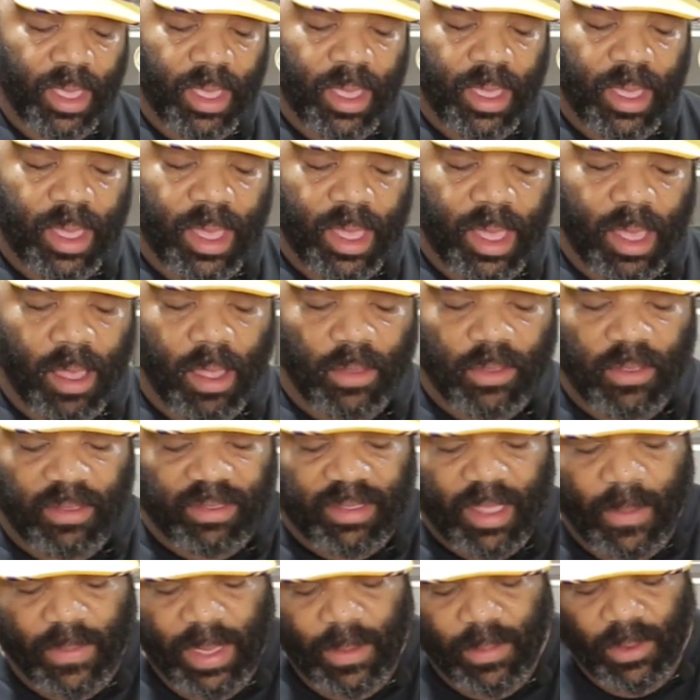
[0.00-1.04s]
Although
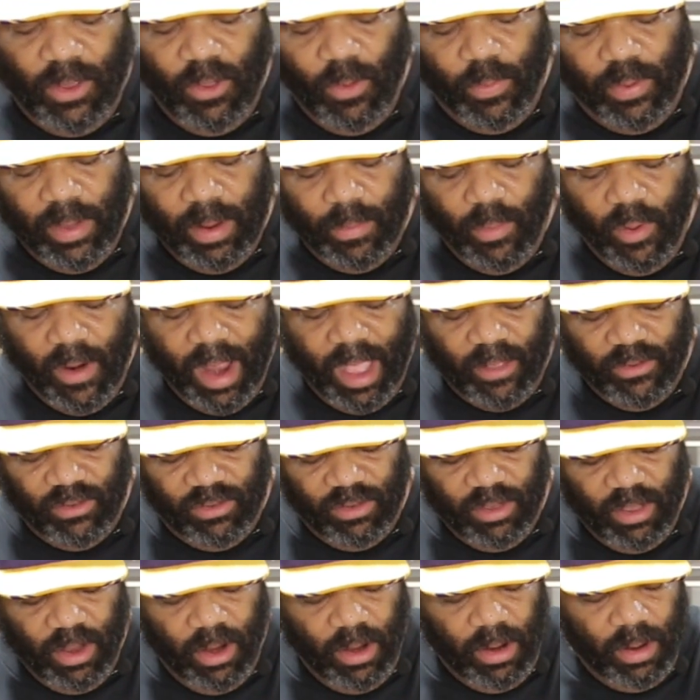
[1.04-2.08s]
some people do put brown
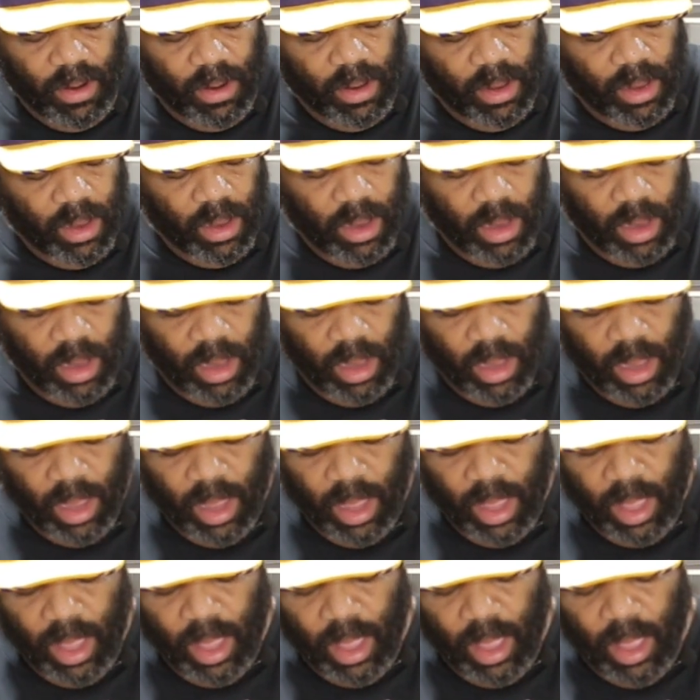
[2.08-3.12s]
sugar
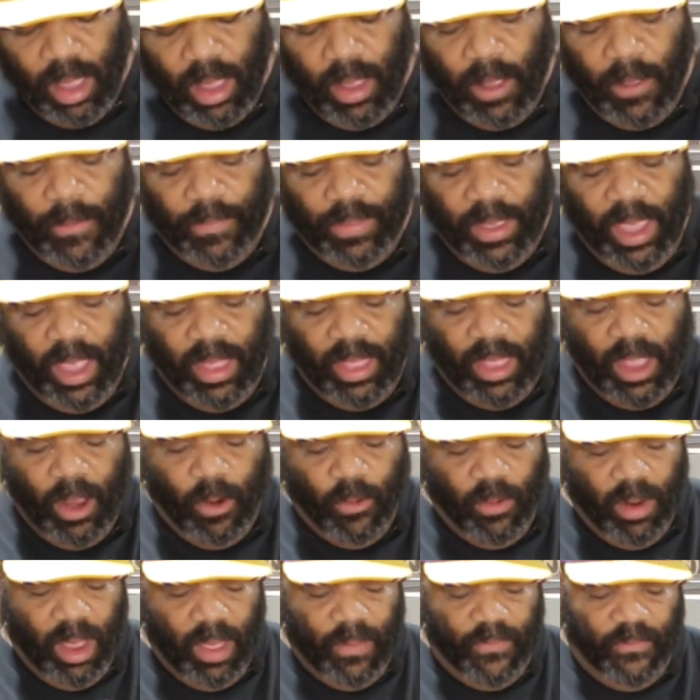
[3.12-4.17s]
in their
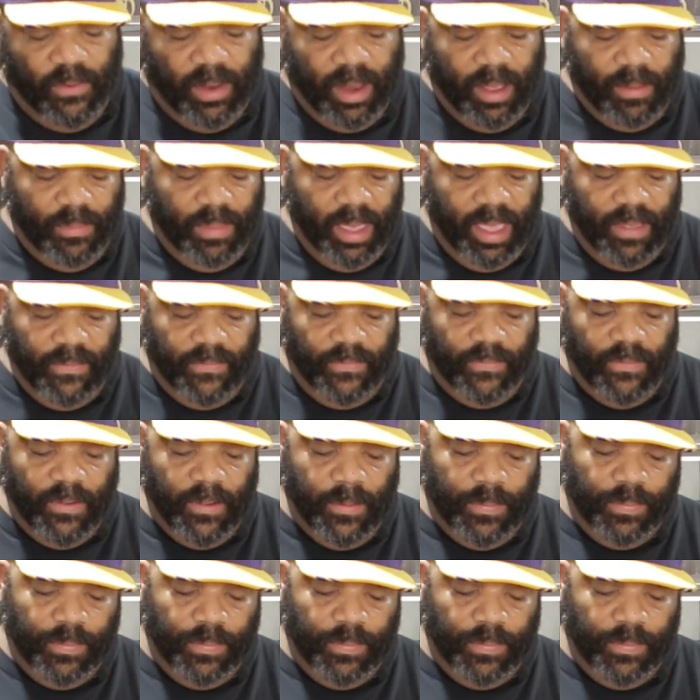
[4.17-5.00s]
rub for their beef.